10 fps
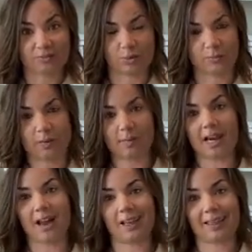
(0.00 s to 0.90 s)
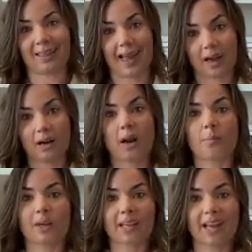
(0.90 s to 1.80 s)
well, maybe not like that,
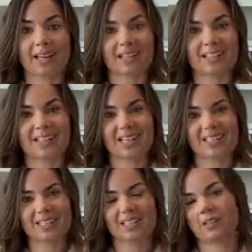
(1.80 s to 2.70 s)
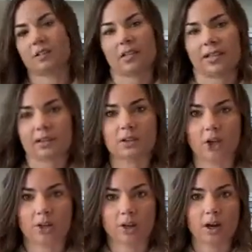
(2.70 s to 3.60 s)
but like, let's say it's just a little like, look,